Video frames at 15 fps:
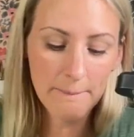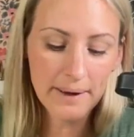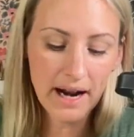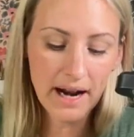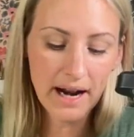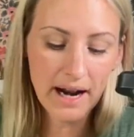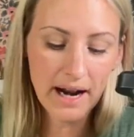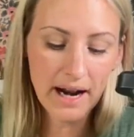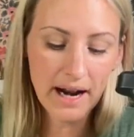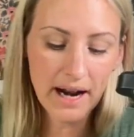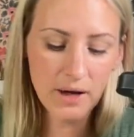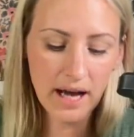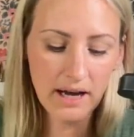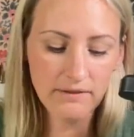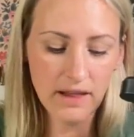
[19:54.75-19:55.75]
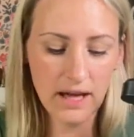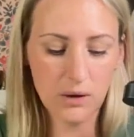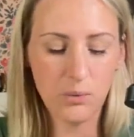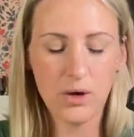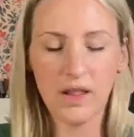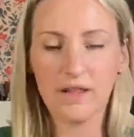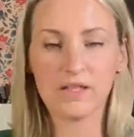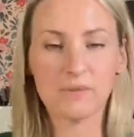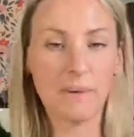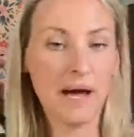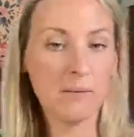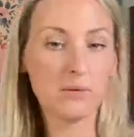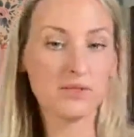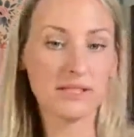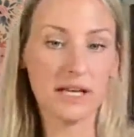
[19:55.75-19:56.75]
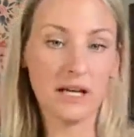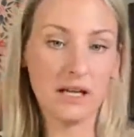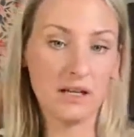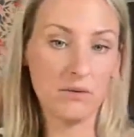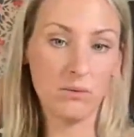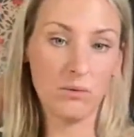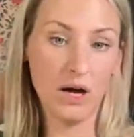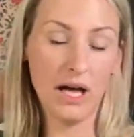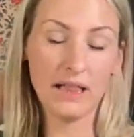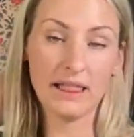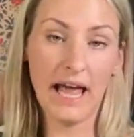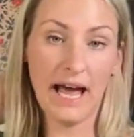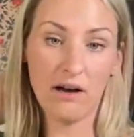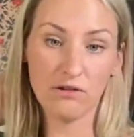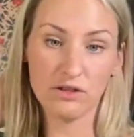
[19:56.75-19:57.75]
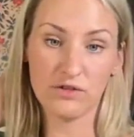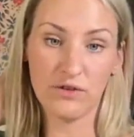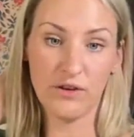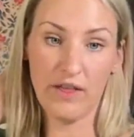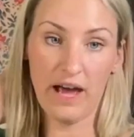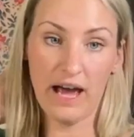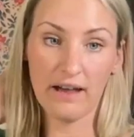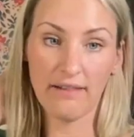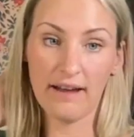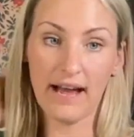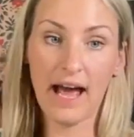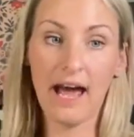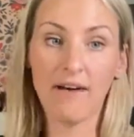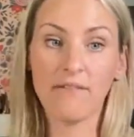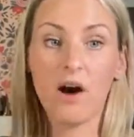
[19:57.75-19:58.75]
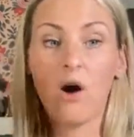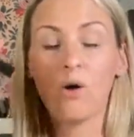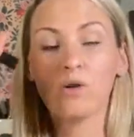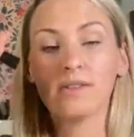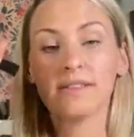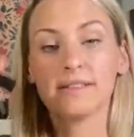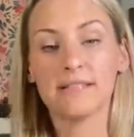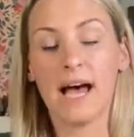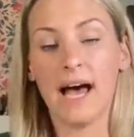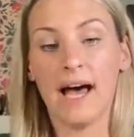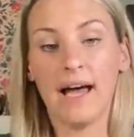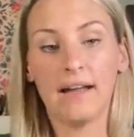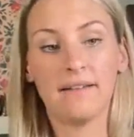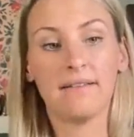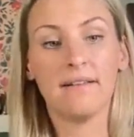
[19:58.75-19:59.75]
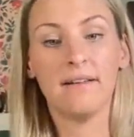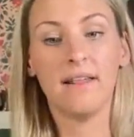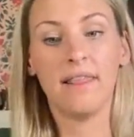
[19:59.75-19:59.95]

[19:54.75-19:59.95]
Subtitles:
But I also have like one of those Bibles that allows for that. Like I have a whole side